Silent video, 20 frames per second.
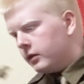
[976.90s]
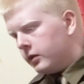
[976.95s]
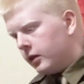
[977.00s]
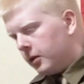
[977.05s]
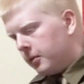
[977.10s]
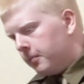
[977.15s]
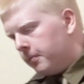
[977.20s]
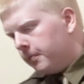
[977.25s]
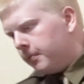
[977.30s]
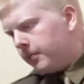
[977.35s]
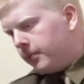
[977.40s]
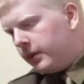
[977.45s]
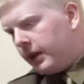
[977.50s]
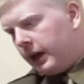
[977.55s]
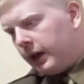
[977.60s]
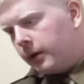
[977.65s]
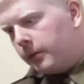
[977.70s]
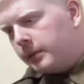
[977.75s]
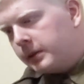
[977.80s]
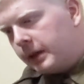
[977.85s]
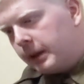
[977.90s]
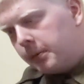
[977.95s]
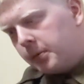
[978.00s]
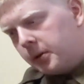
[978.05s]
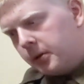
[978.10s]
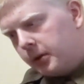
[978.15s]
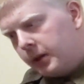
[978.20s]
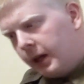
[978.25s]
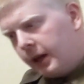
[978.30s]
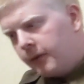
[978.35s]
So that opens up a
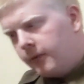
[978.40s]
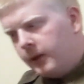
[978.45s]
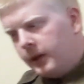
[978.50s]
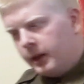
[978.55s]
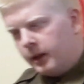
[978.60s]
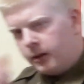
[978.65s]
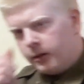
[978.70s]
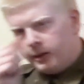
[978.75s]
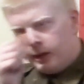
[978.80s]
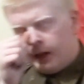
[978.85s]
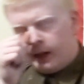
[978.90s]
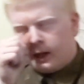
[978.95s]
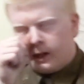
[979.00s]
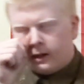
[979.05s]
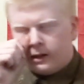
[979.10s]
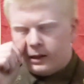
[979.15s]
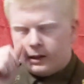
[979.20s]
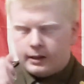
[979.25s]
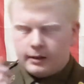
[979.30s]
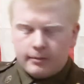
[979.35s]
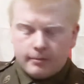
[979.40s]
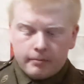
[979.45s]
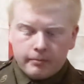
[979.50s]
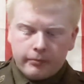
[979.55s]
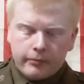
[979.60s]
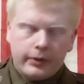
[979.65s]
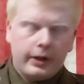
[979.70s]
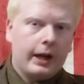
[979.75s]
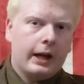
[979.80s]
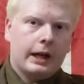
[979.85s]
whole lot of videos, and
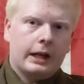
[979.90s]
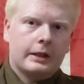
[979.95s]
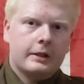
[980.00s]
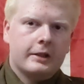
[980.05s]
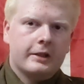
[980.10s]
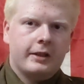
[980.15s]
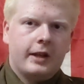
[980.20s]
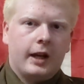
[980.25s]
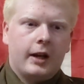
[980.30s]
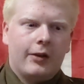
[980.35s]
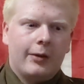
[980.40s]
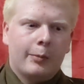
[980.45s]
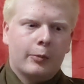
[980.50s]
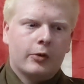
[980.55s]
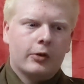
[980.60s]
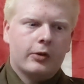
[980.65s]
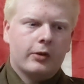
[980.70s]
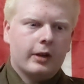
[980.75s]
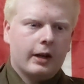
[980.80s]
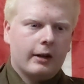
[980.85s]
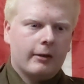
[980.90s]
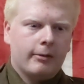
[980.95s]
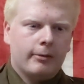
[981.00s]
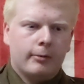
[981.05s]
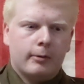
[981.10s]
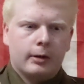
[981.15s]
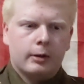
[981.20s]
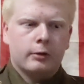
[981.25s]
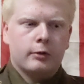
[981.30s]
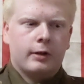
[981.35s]
I can just carry more stuff
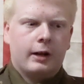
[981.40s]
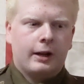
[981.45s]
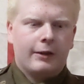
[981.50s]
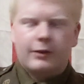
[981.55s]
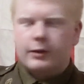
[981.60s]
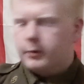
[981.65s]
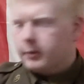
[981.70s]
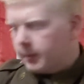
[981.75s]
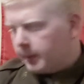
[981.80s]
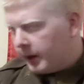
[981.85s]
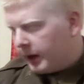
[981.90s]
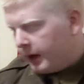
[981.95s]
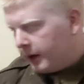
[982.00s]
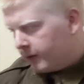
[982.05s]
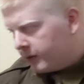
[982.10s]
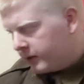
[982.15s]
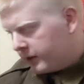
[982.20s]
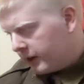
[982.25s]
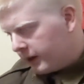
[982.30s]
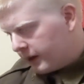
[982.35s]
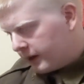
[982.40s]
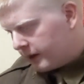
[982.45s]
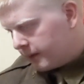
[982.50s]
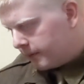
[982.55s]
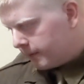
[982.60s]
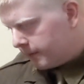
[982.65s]
while traveling with my haversack.